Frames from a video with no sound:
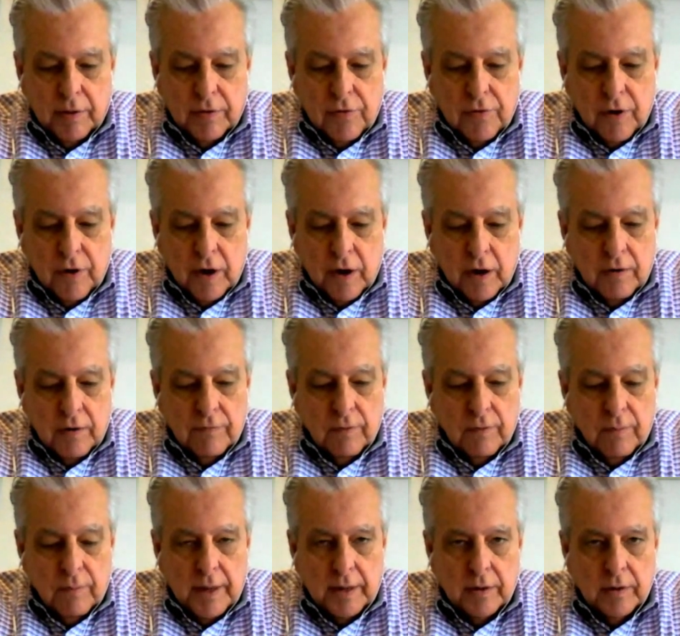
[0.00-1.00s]
TREC for
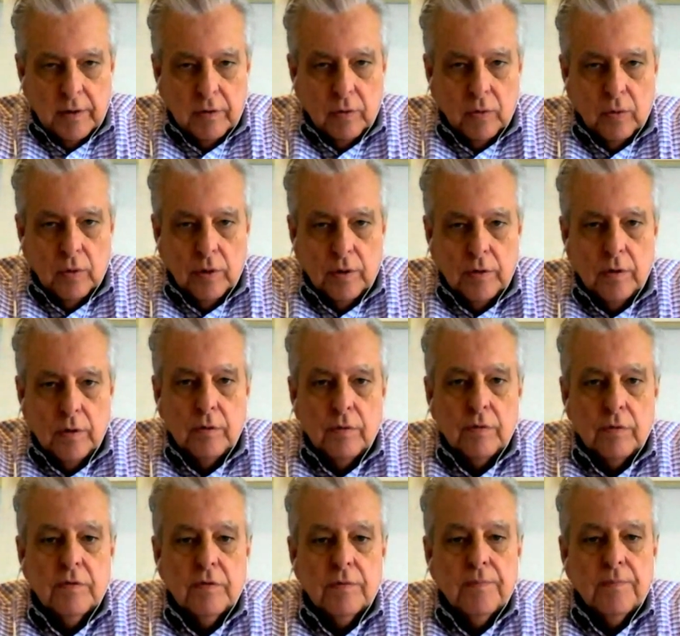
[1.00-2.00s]
mandatory
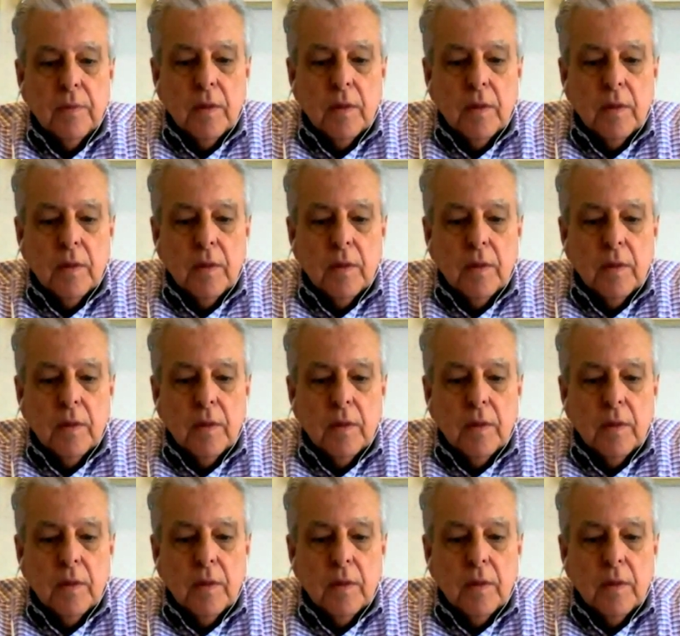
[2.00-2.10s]
use.